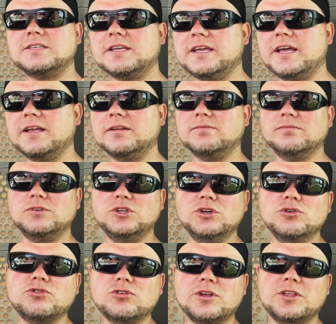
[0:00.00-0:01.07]
to get
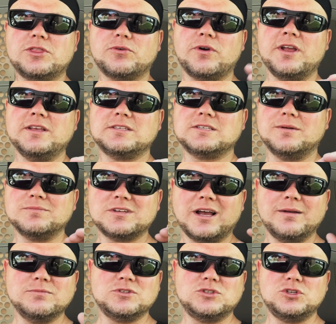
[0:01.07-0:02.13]
usually 3,
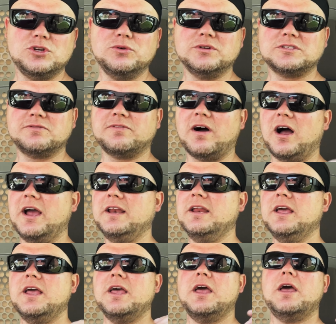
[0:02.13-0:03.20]
sometimes 2 is fine.
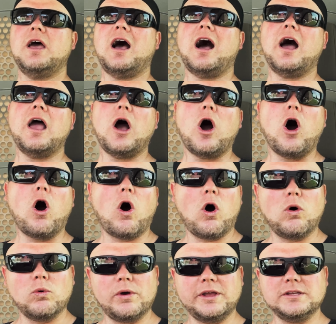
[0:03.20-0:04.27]
I
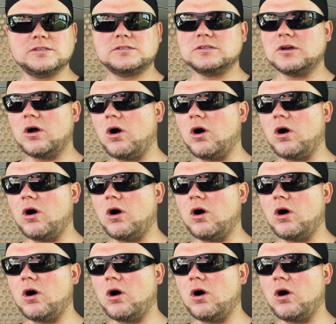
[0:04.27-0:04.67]
always